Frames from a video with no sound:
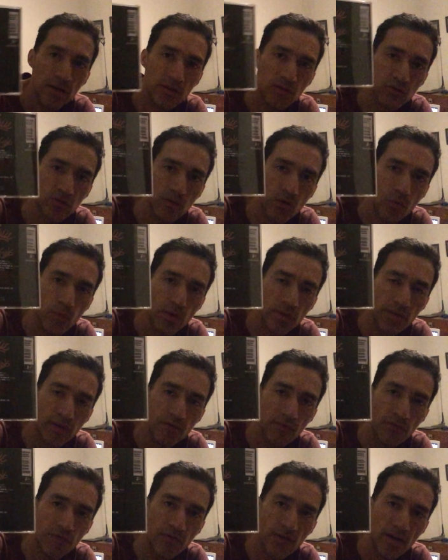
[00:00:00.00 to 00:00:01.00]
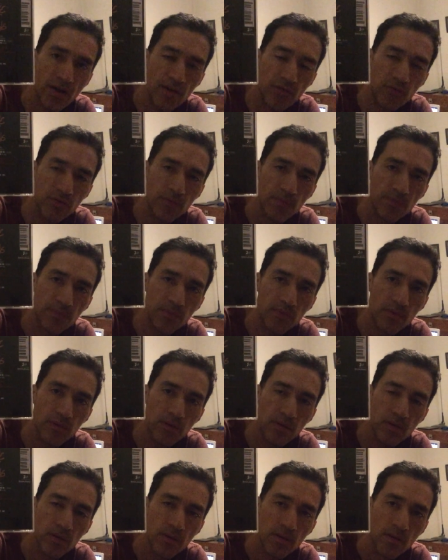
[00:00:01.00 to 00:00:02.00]
a song with the five
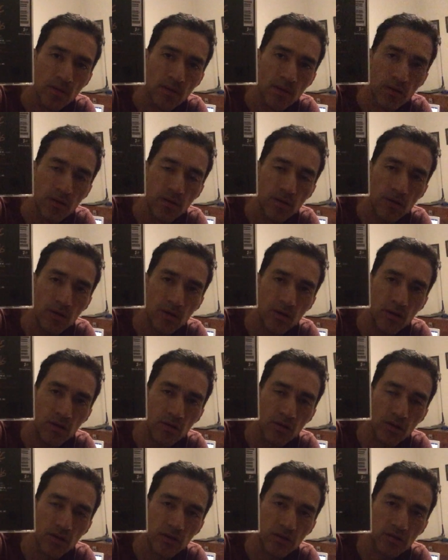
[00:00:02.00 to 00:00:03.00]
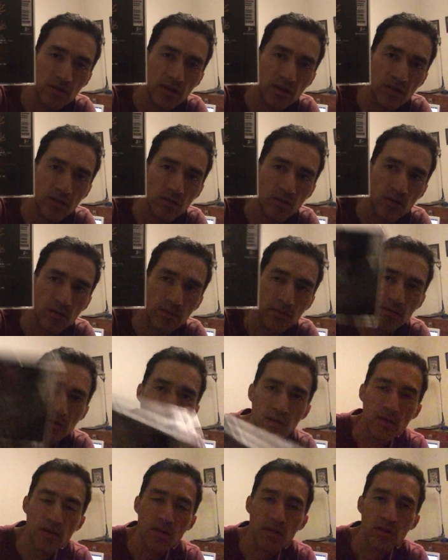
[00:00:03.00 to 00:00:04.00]
in the title.
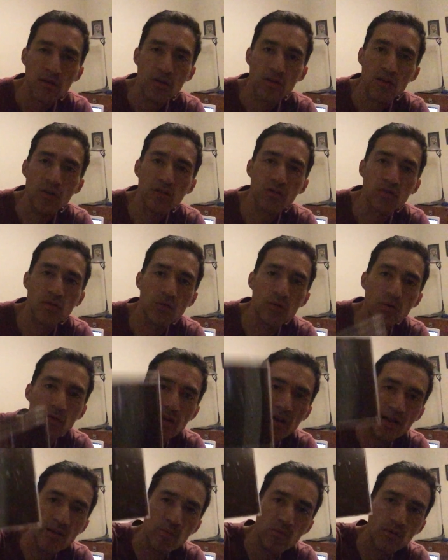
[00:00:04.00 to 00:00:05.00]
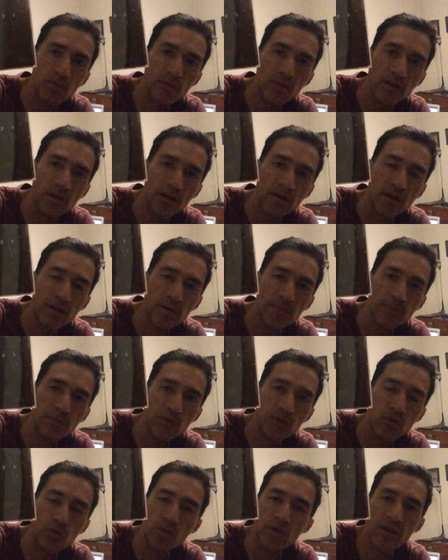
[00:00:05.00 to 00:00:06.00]
Not so good album.
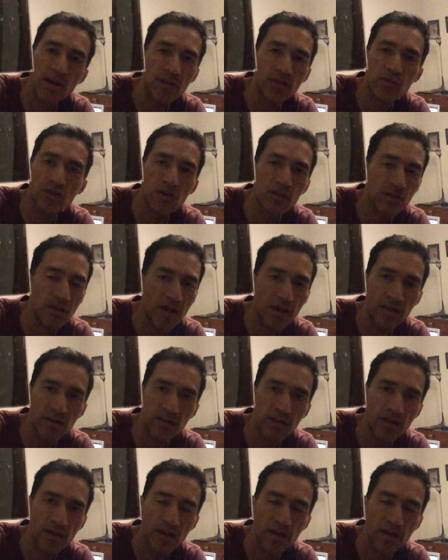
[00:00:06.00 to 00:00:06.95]
Um, you cannot end